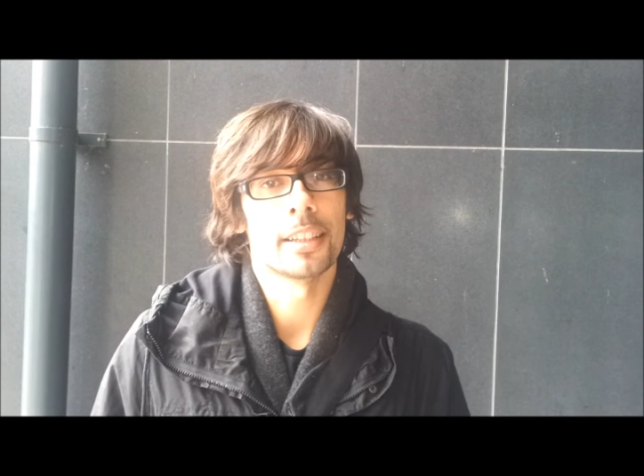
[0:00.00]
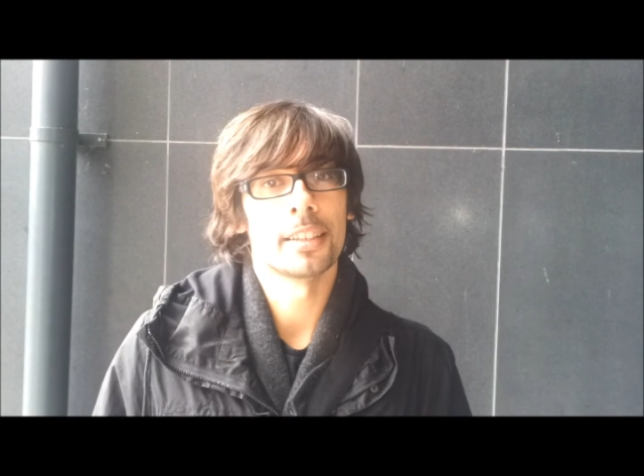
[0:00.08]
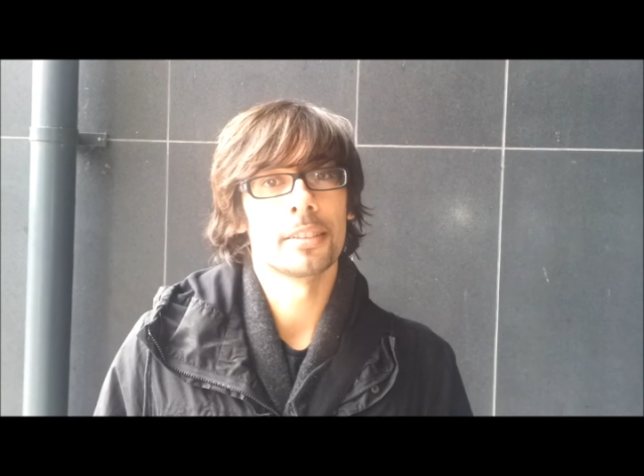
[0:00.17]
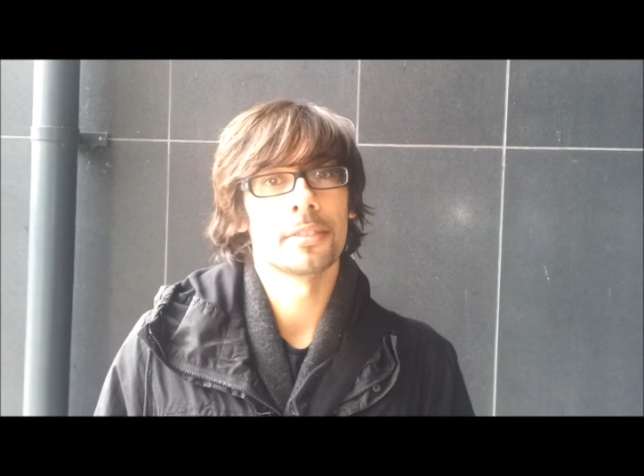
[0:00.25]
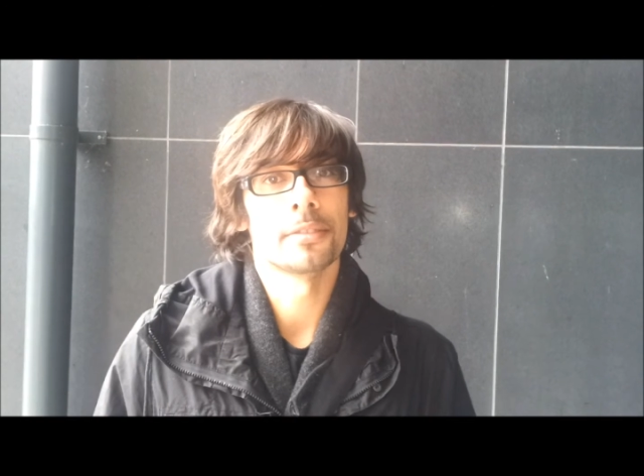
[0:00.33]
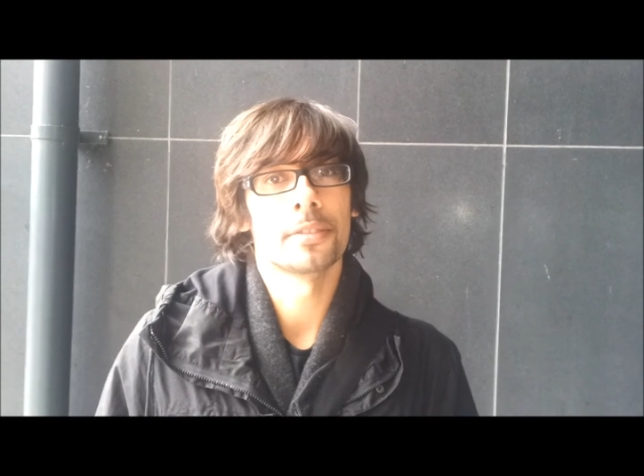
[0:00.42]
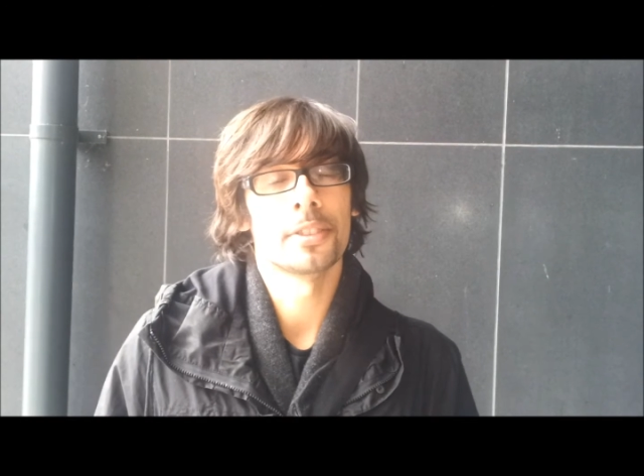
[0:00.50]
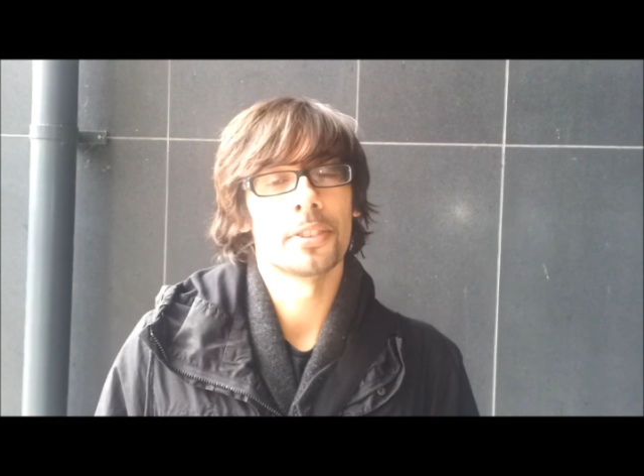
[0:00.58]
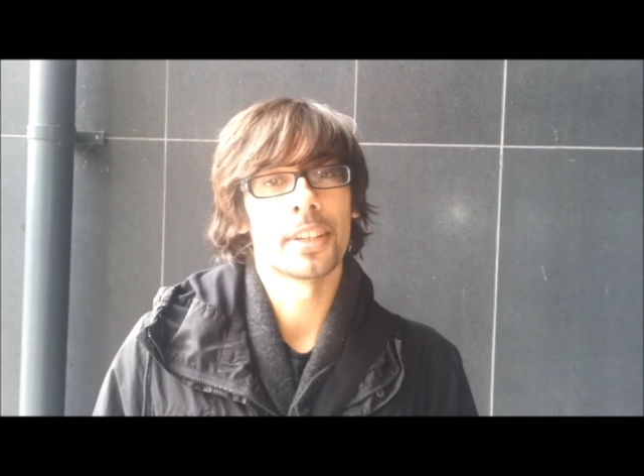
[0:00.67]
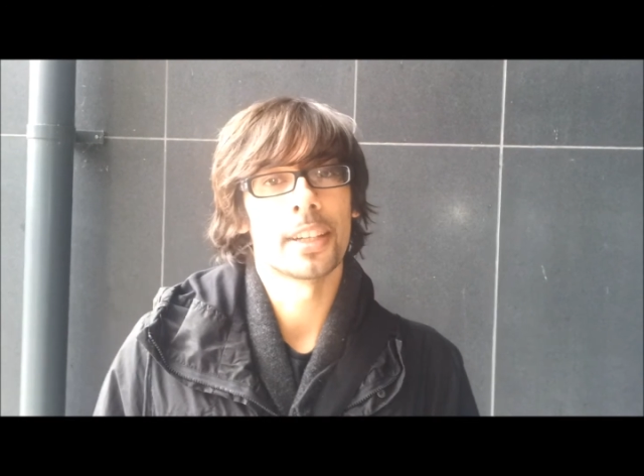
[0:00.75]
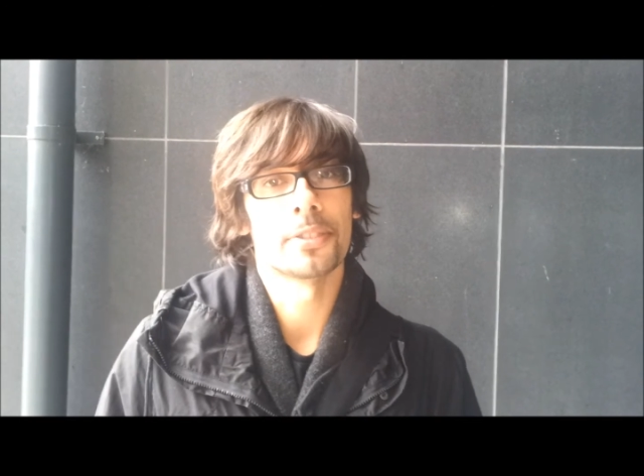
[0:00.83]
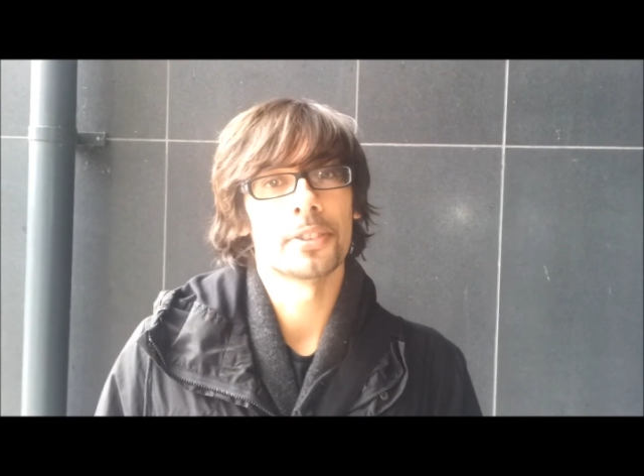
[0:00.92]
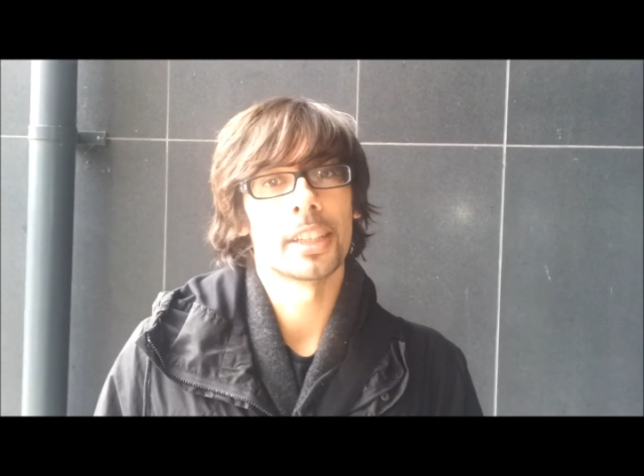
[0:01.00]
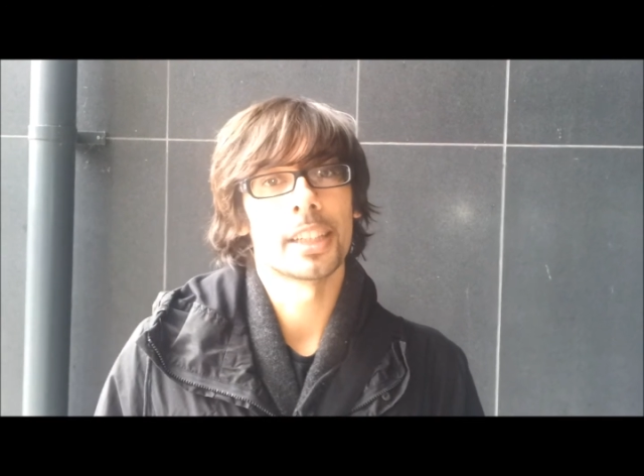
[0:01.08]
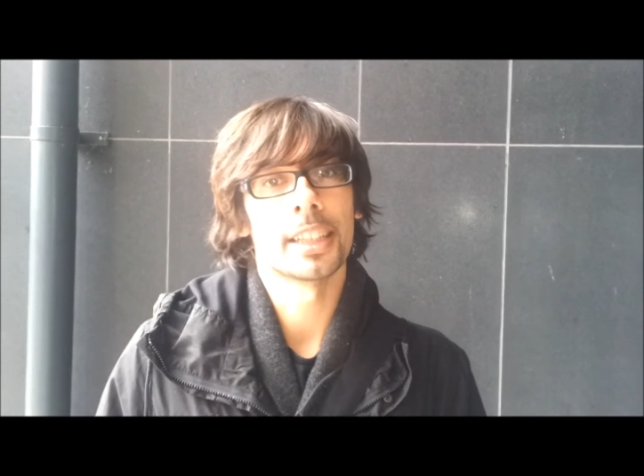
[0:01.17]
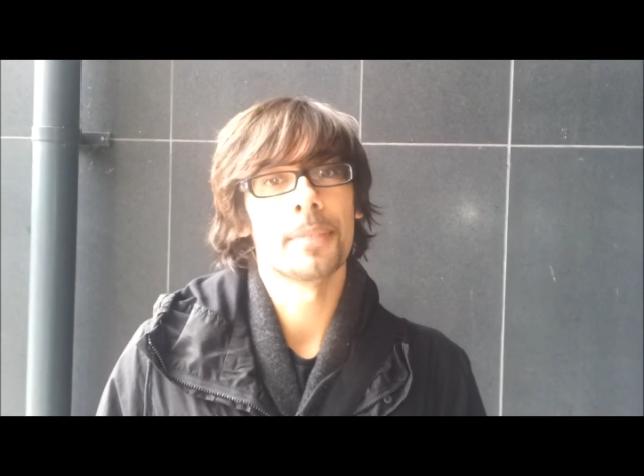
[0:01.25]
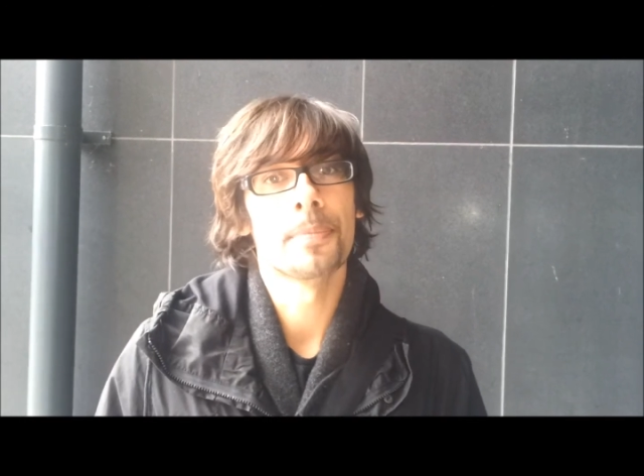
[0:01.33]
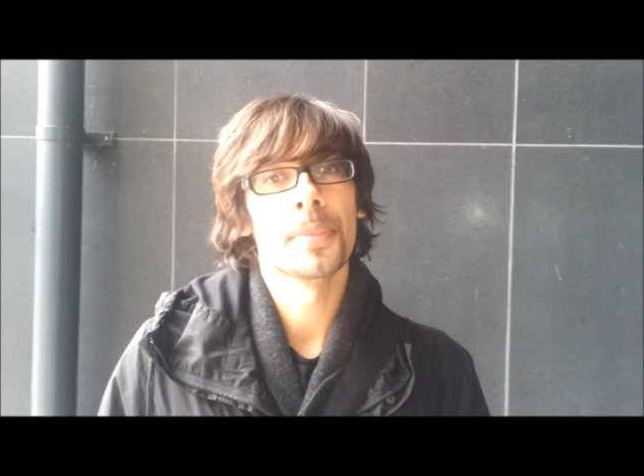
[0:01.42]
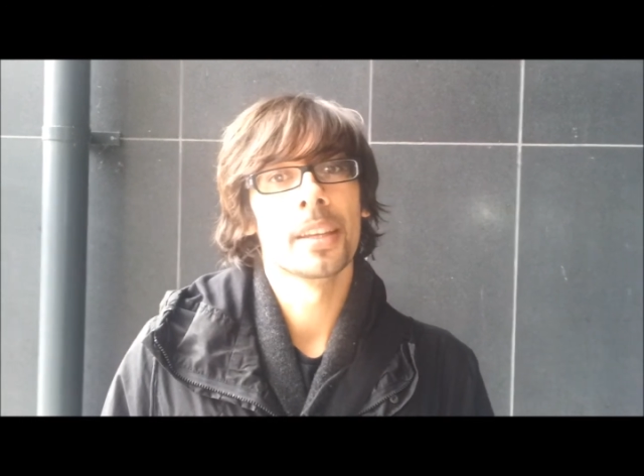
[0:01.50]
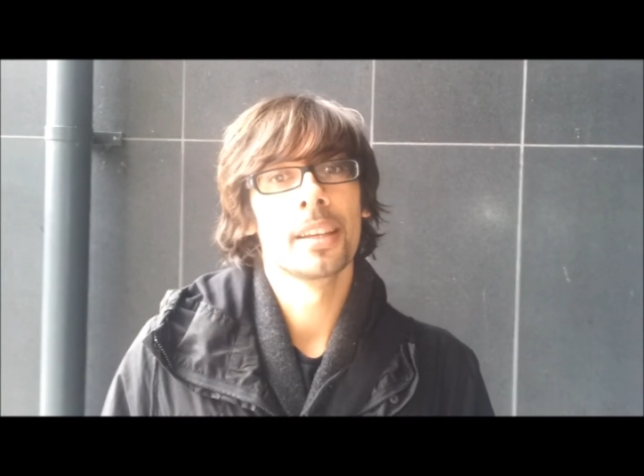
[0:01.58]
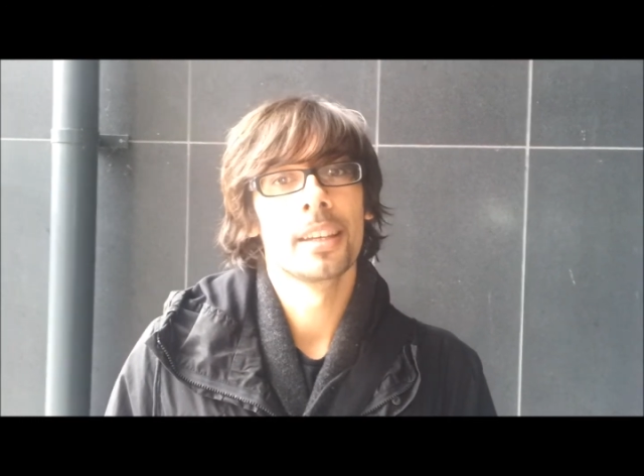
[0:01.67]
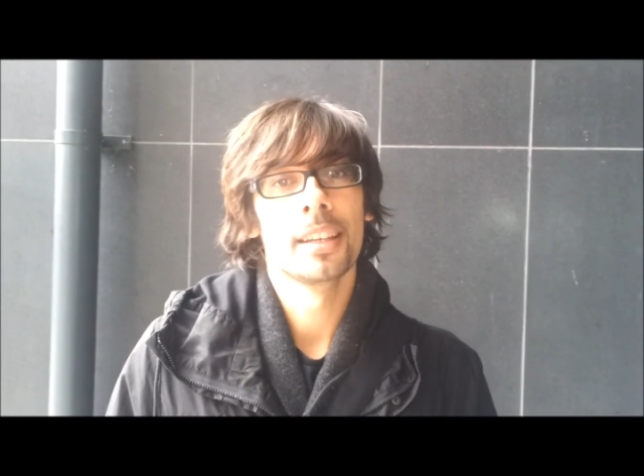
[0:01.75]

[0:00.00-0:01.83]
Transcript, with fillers: end of 2008.